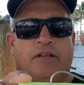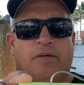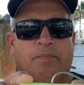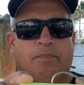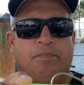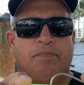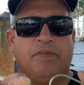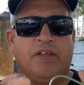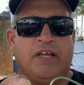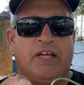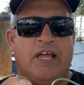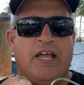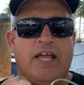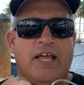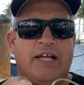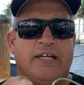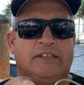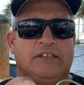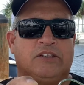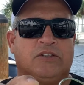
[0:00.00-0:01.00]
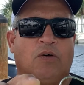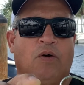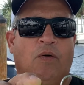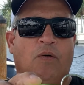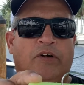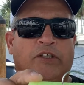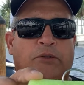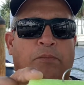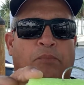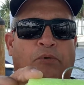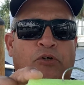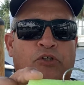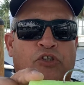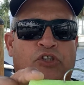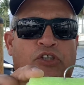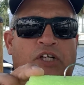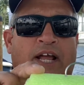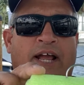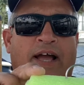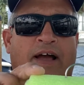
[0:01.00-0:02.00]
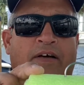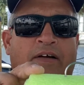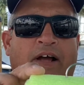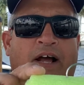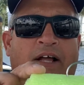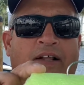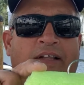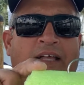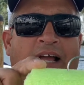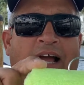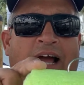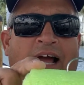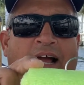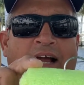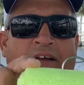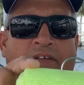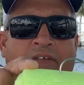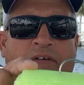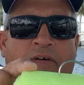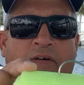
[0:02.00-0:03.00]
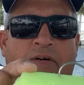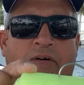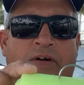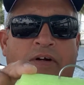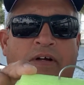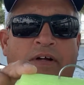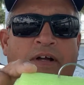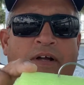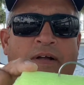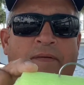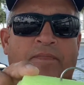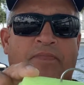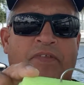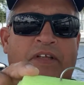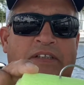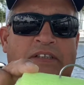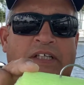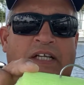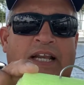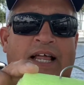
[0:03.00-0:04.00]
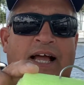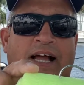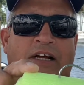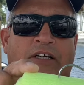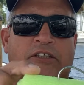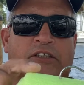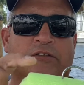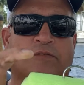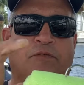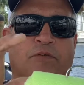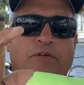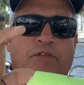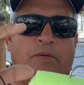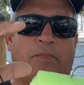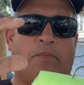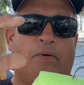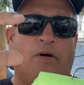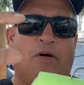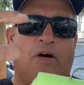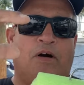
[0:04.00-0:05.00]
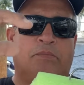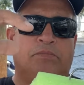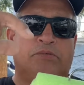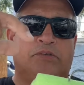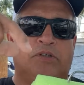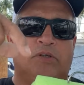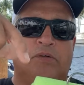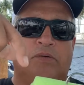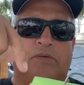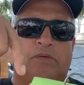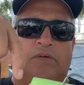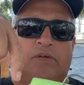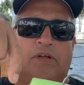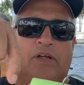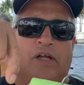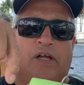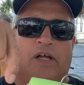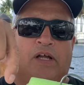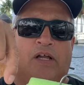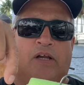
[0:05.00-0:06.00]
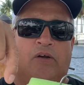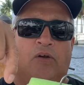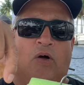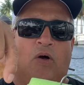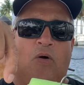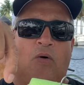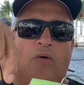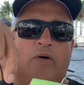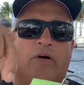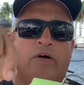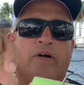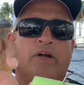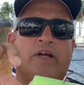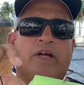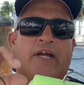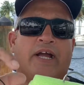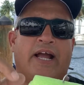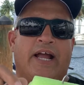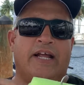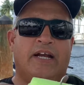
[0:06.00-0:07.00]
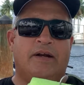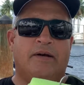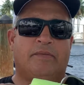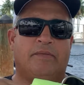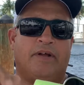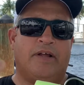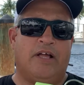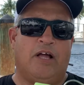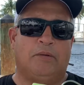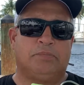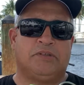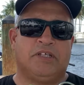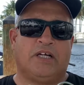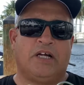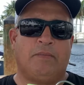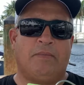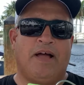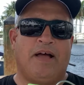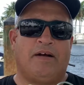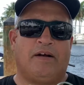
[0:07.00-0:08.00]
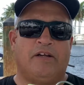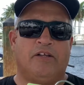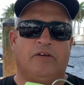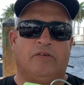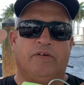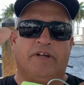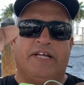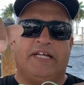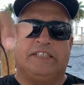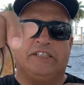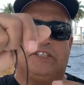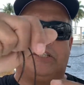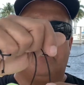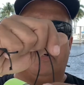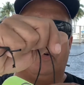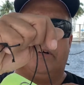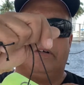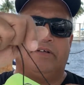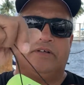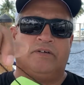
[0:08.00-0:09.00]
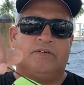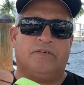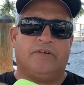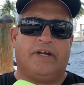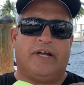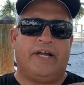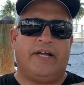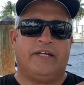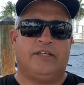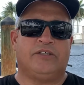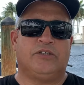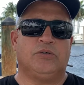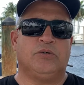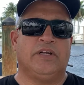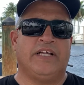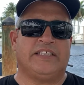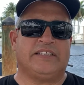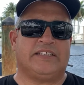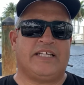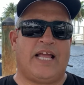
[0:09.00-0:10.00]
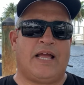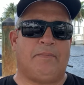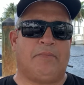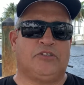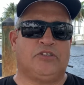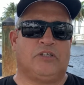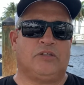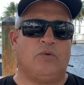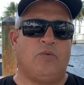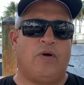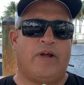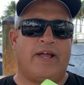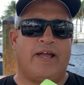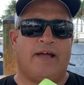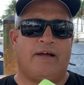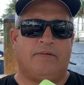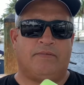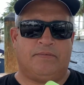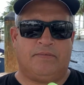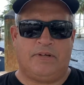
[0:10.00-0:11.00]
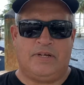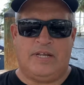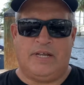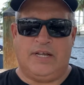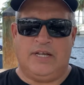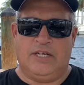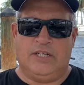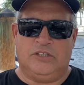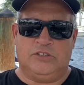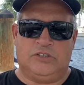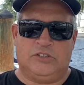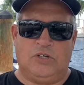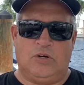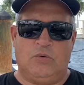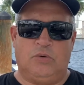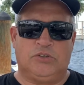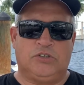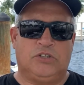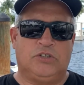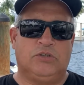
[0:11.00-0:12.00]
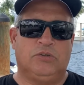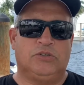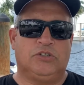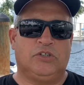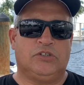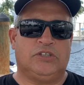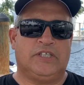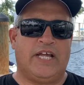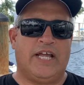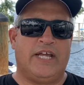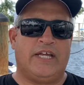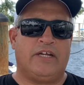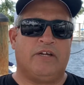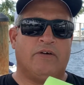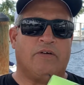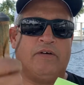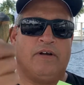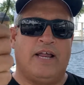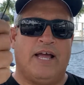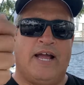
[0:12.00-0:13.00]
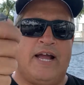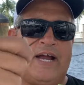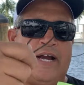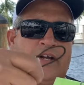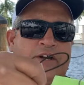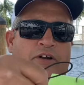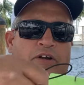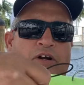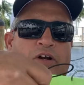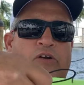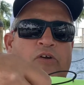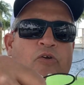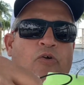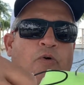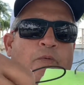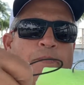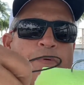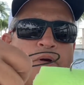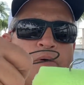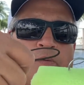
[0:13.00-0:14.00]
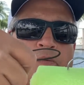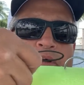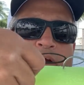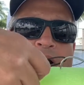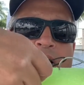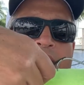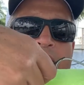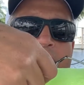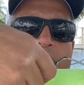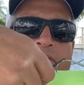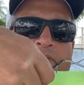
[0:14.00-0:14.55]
The key is to always push down on the eye of the hook. This allows for the barb to lower, and it helps it come out a little easier, okay? Do less damage on the way out. So what you do is you take your line, you're going to loop it around